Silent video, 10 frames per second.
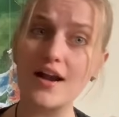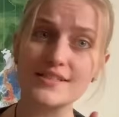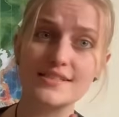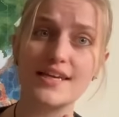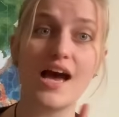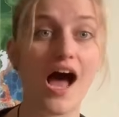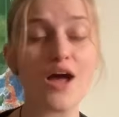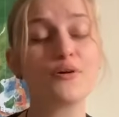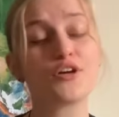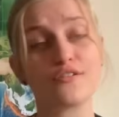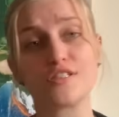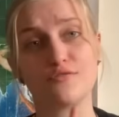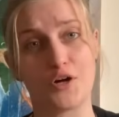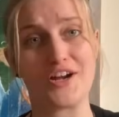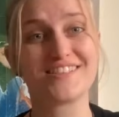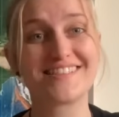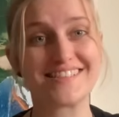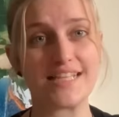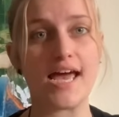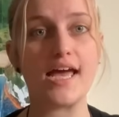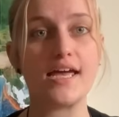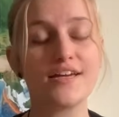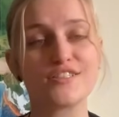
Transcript: Honestly, I would go so far as to say